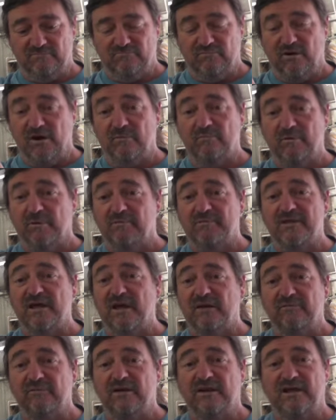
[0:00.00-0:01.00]
I'm probably the
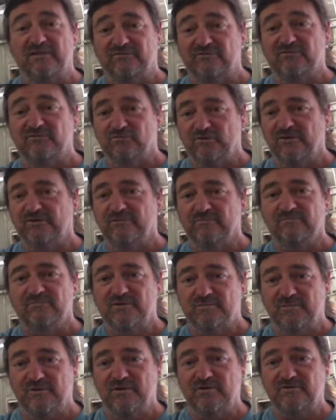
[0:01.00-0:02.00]
only one that hasn't tried them,
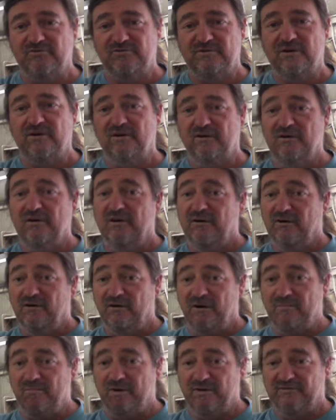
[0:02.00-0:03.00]
to be honest, so
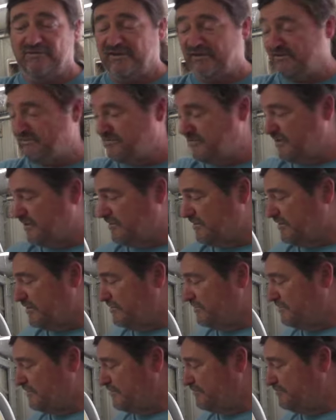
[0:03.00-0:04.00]
I might take a set of
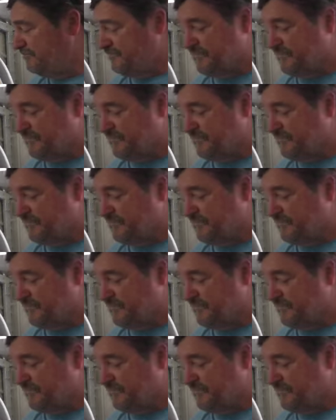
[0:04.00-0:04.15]
those.